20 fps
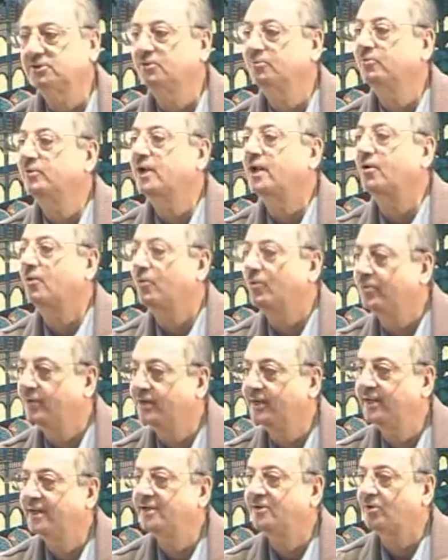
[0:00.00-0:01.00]
we are
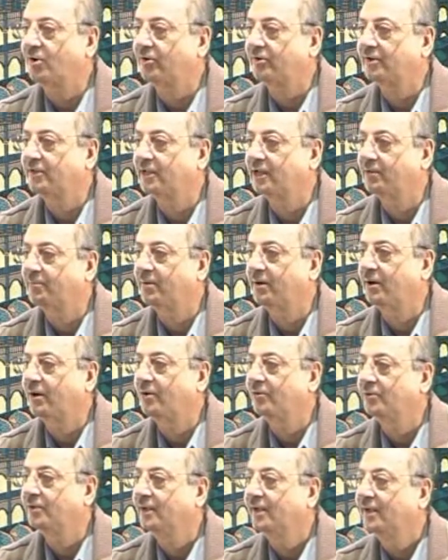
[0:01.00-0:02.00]
only talking
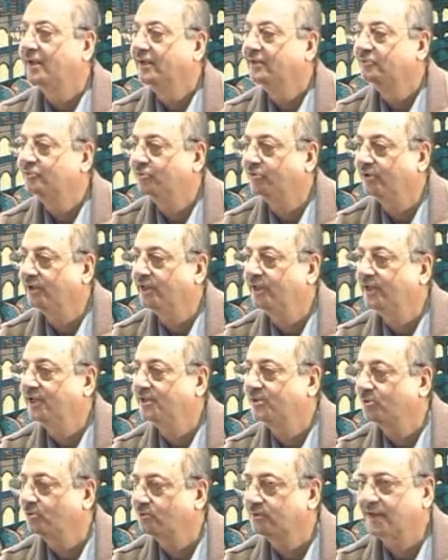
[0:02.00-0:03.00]
about 3
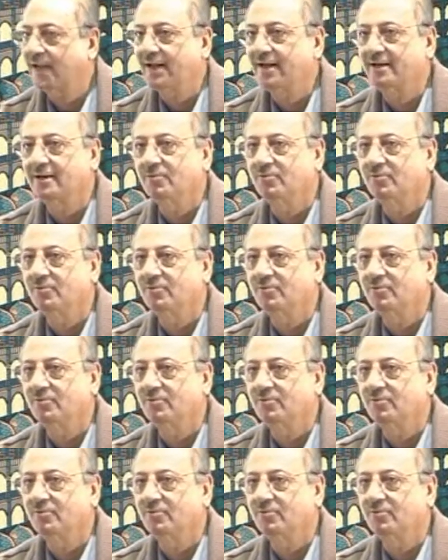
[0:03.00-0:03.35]
to 10.